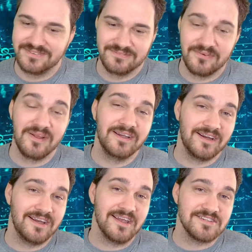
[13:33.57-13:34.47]
well,
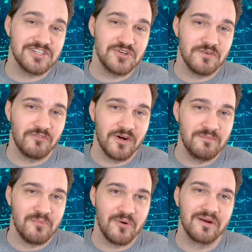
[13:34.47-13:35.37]
I guess I do have
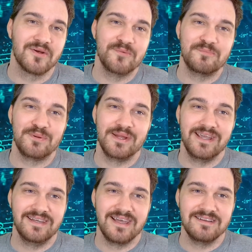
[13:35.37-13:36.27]
one more
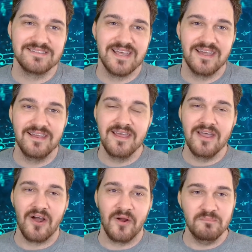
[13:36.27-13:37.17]
complaint, and that is that
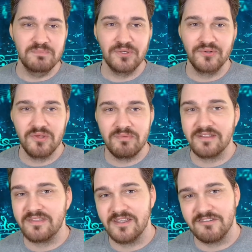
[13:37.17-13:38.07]
our buildup
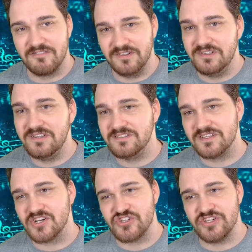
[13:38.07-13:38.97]
at the end of the D
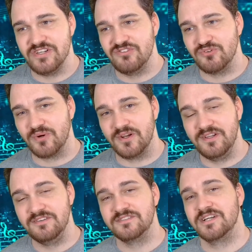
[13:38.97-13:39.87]
section into our
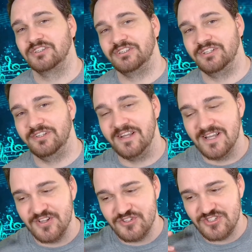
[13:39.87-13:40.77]
E section,
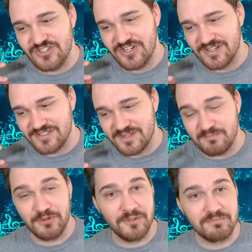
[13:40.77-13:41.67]

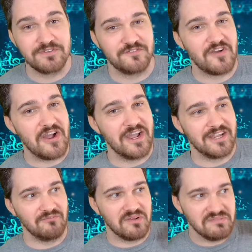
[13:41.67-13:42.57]
the buildup was
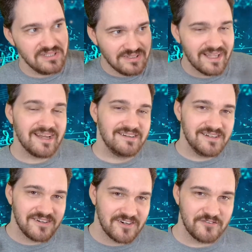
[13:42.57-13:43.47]
fine. When we
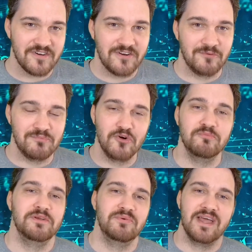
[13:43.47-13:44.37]
landed in our final
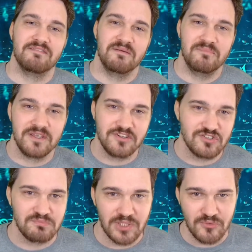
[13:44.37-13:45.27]
moment, we had that big
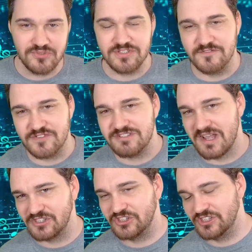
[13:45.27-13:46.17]
explosive
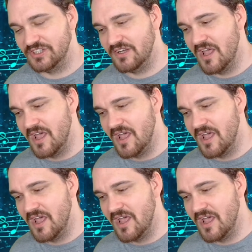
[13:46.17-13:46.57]
section